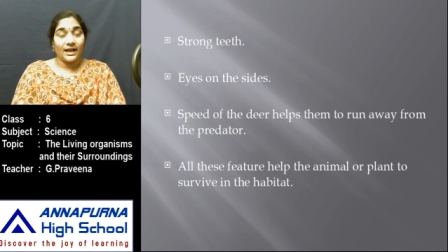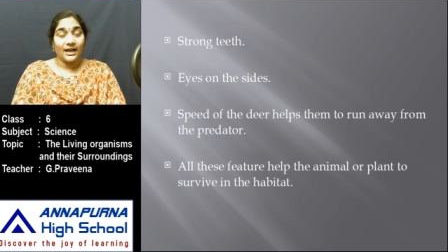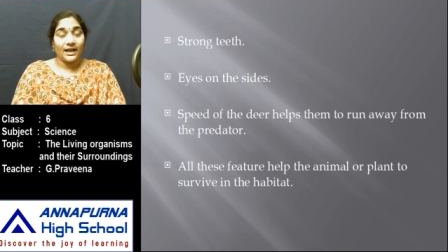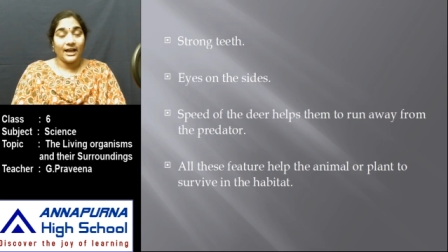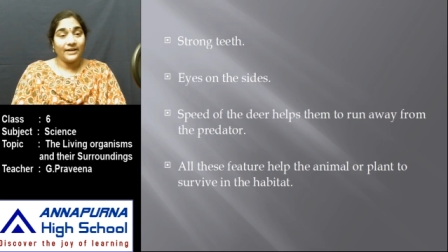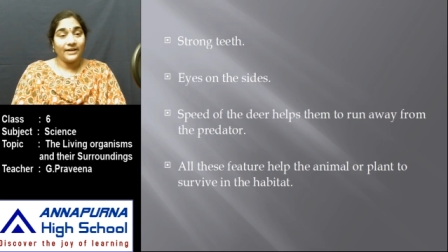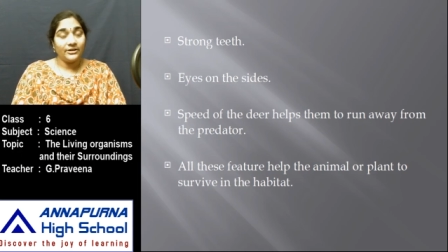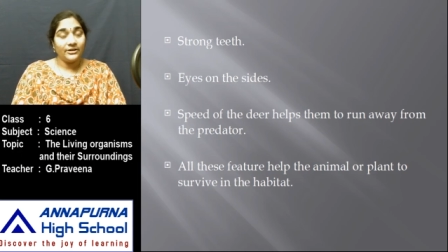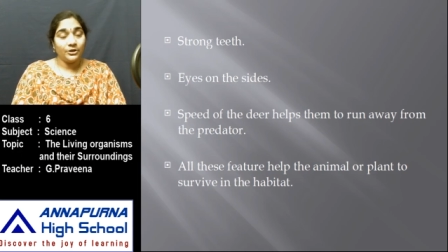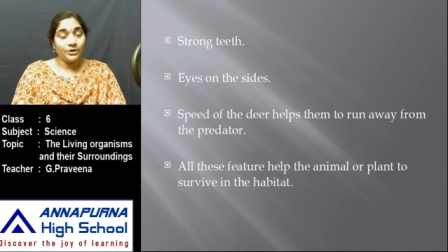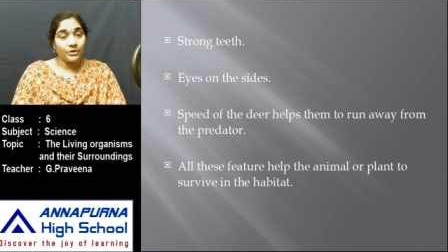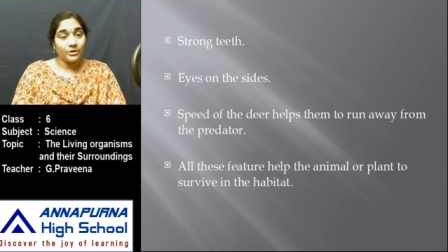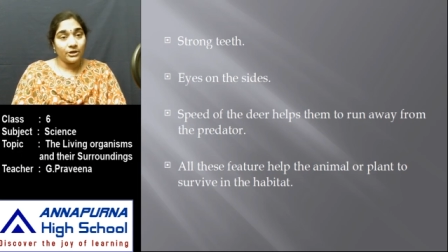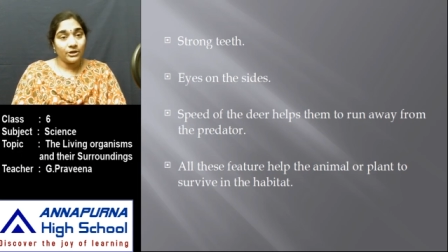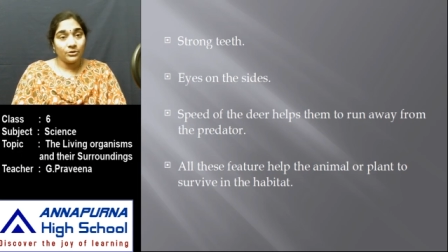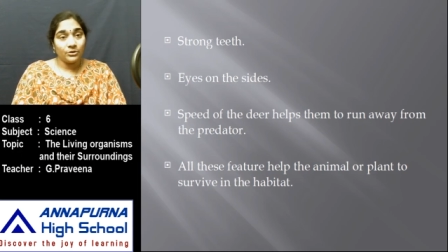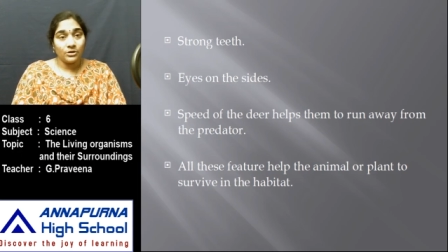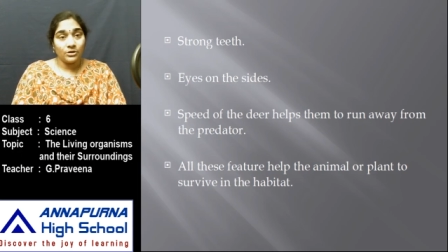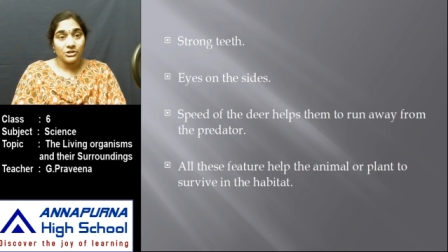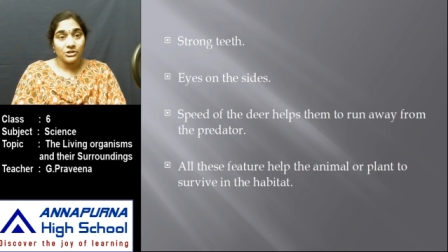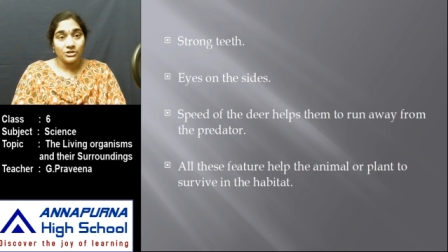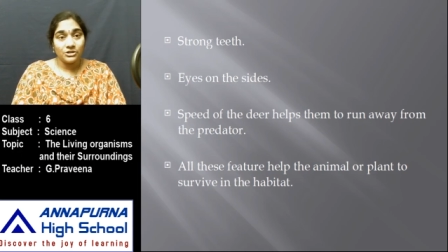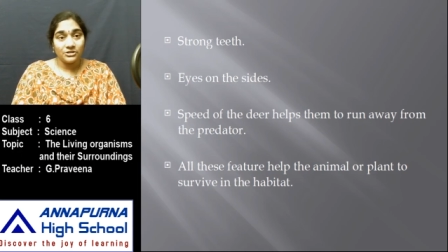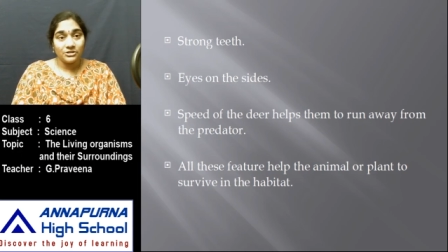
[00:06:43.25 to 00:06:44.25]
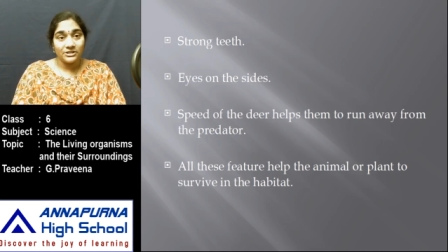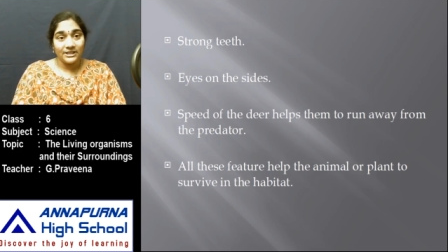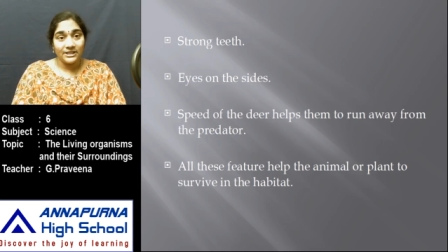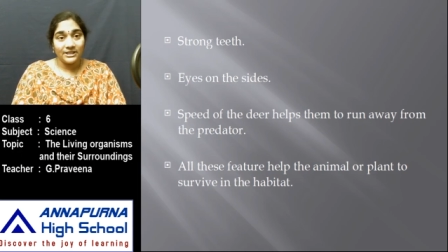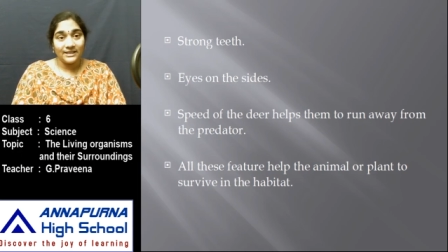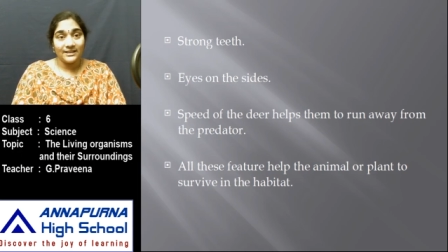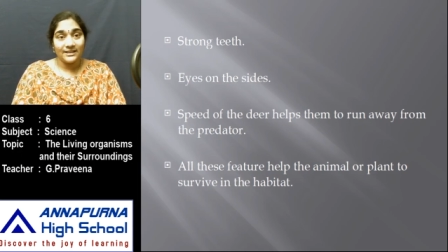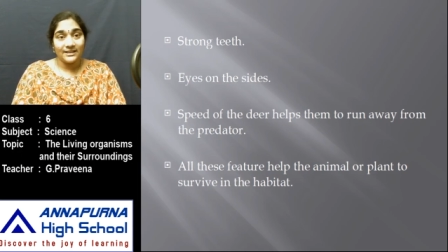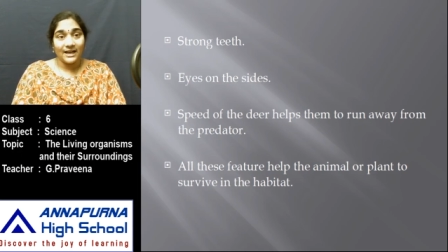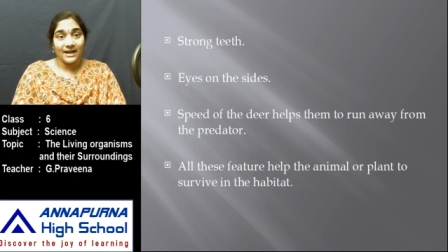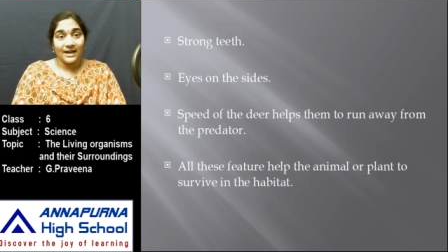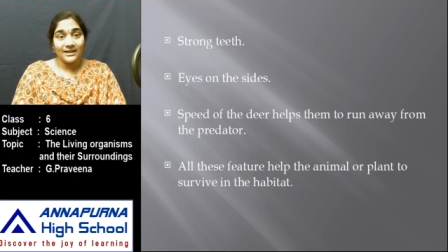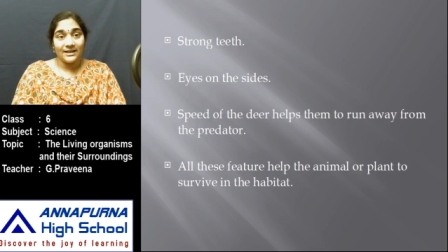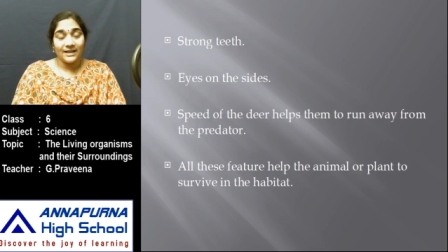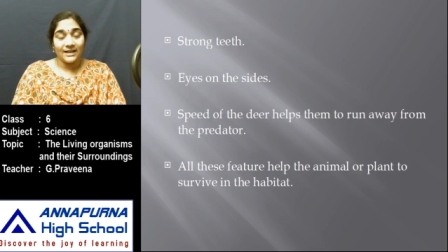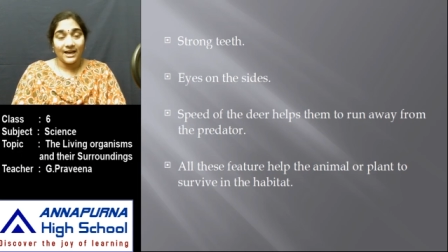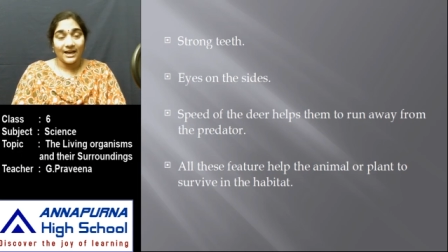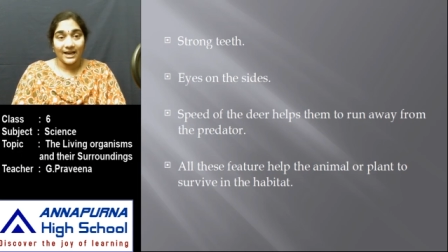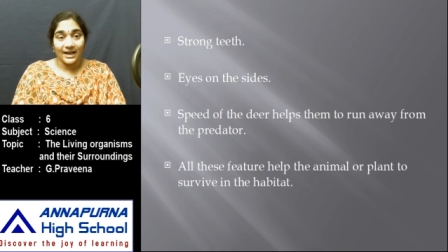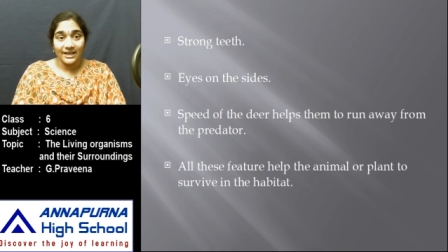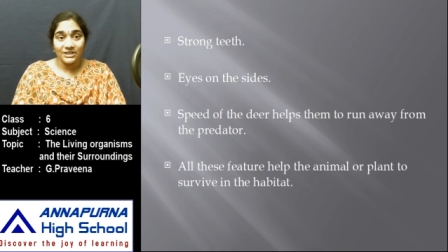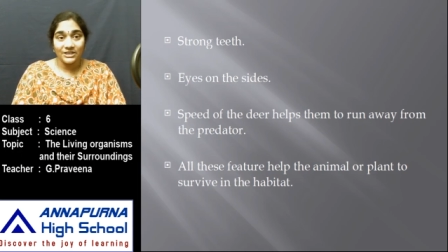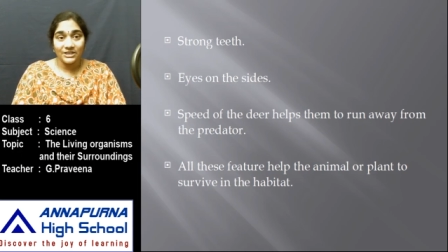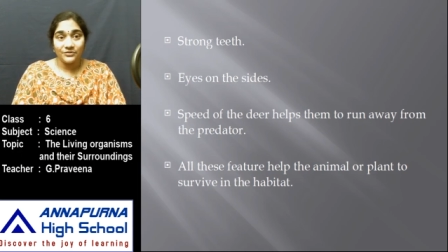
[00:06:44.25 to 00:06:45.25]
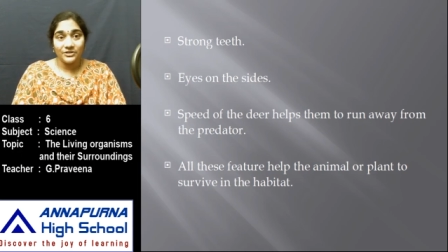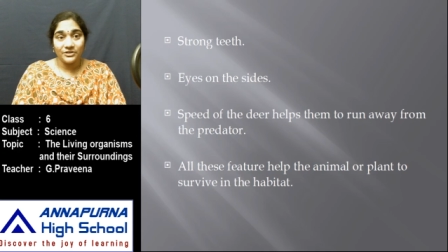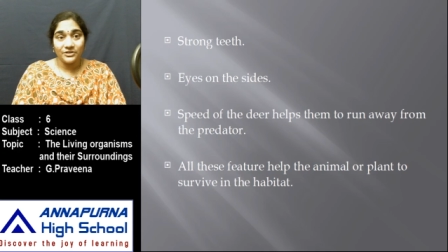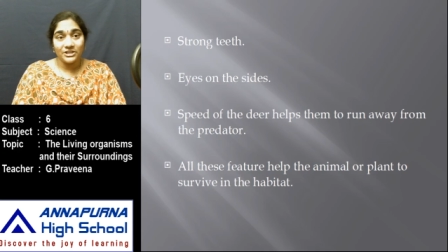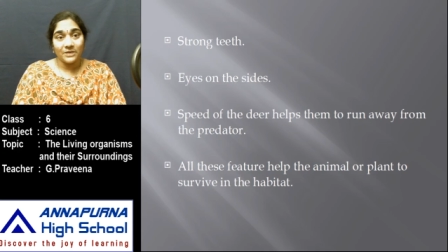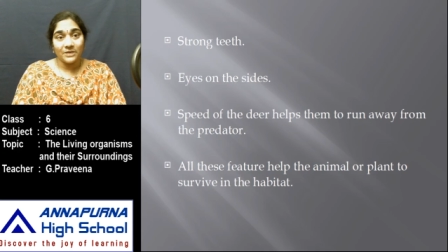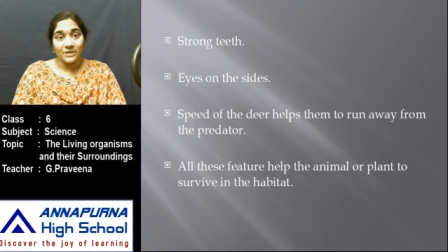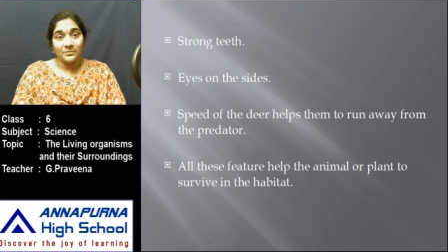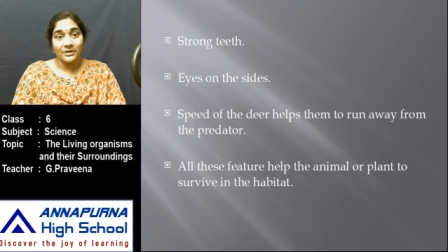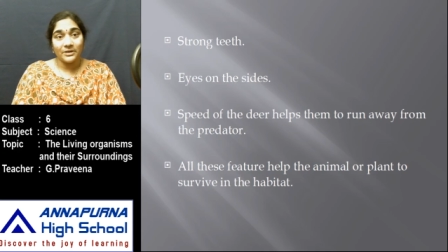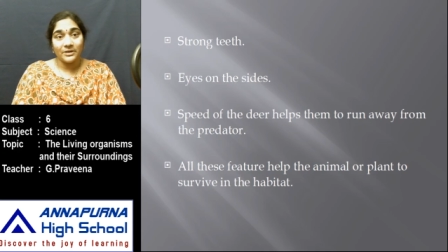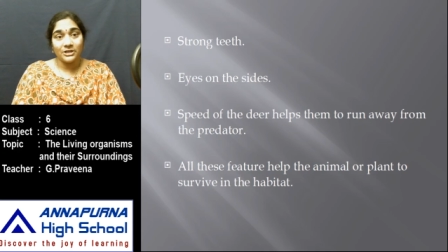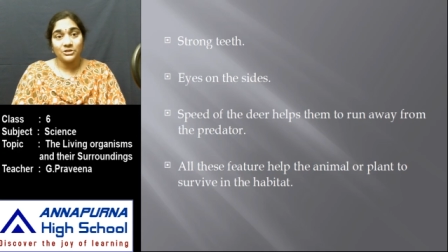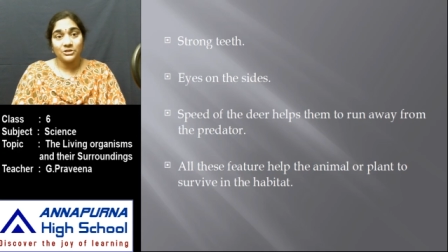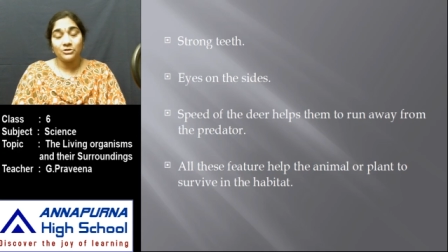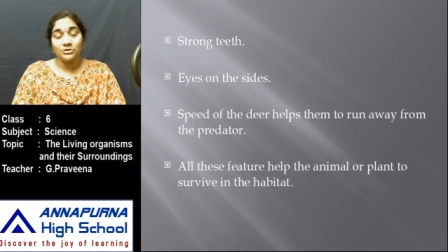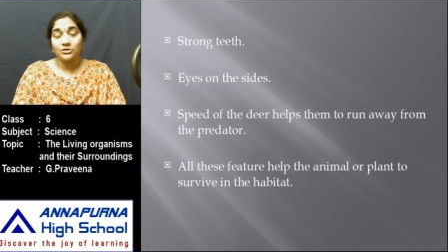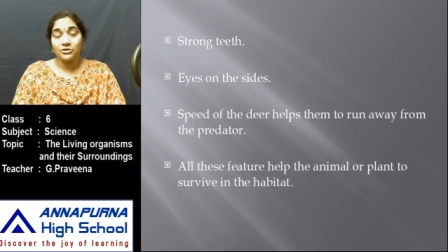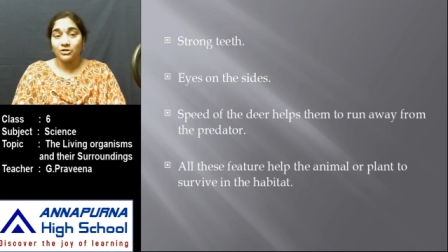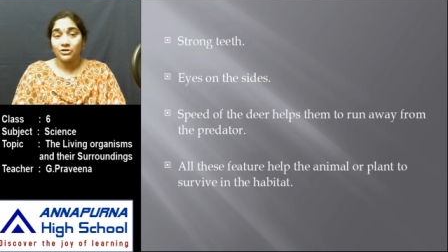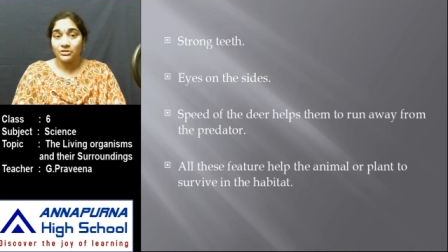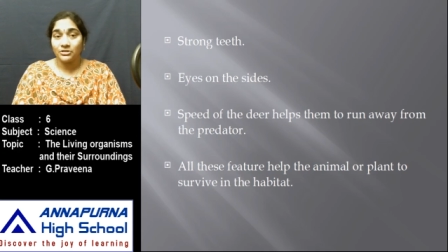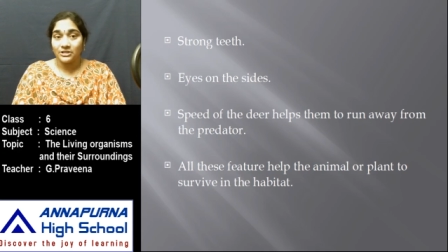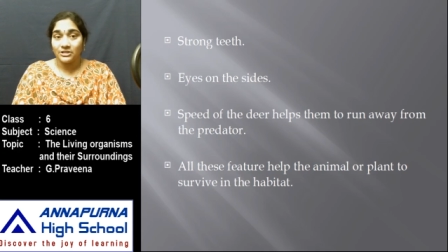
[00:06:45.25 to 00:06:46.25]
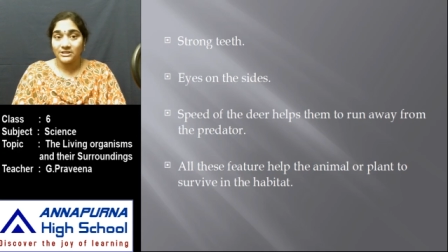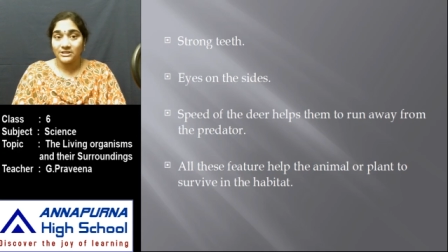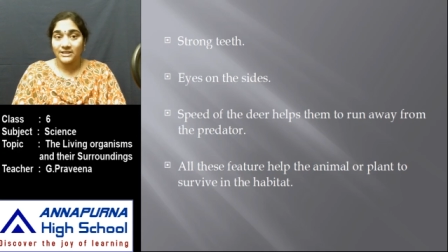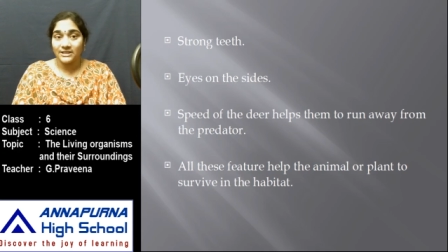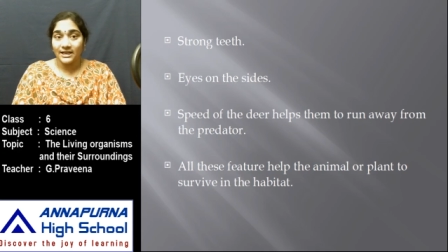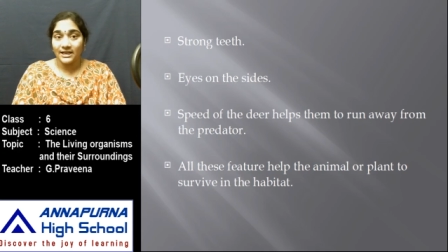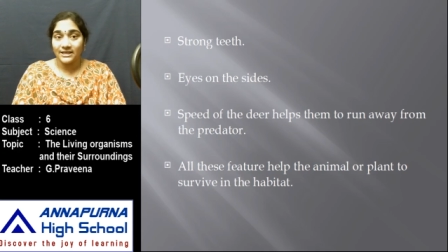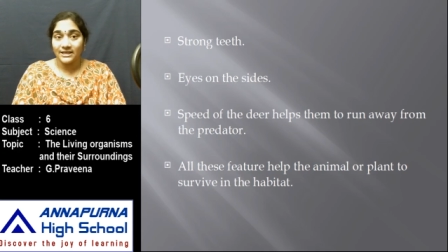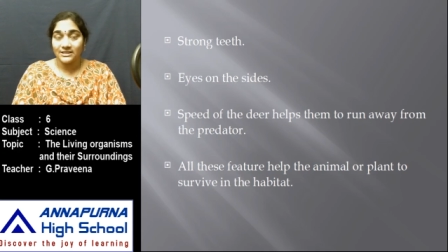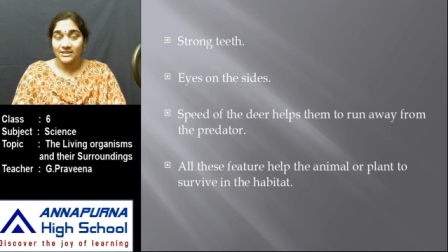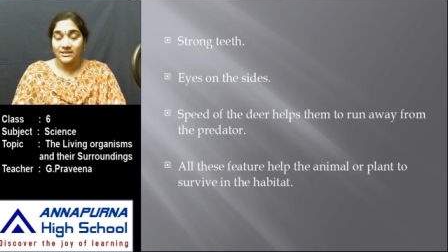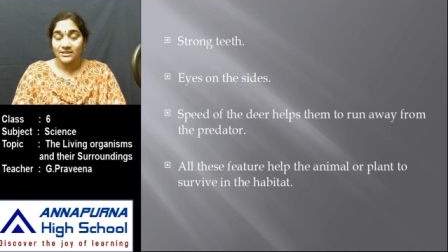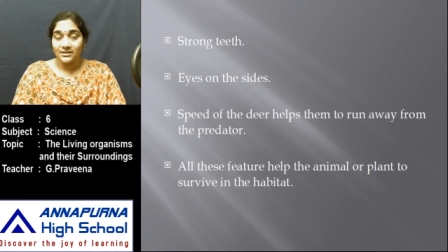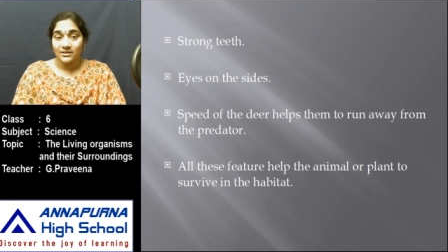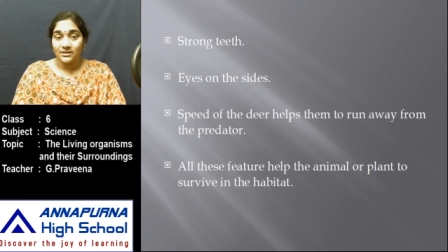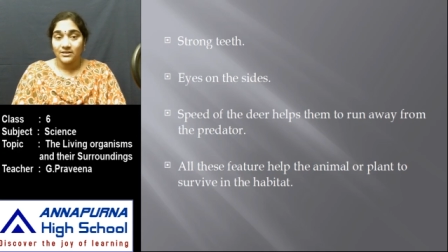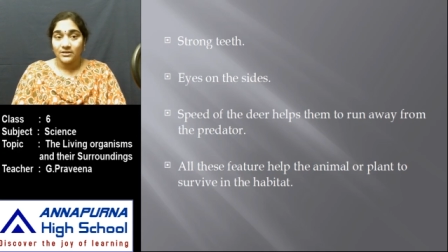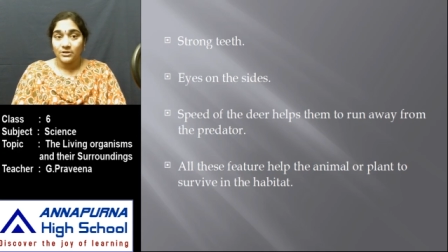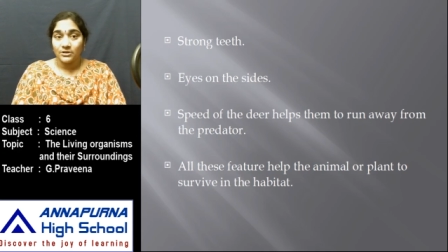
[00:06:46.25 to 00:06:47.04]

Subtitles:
And you can also see that eyes which are present on the sides,